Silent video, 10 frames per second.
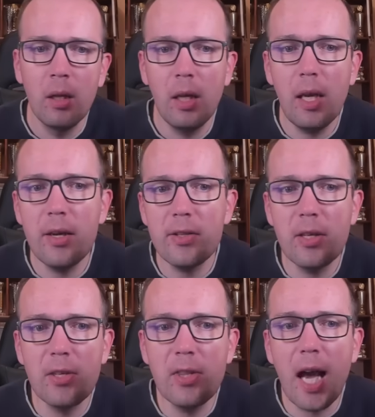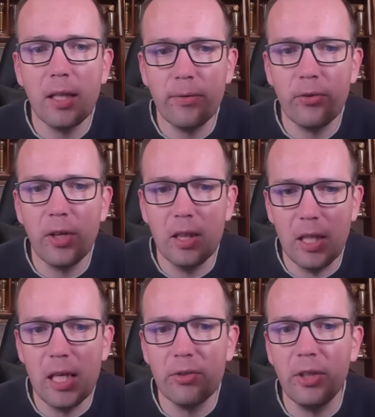is this knight f3
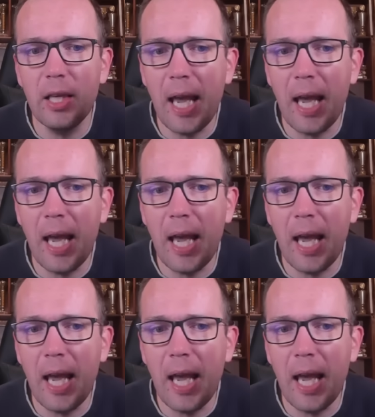d3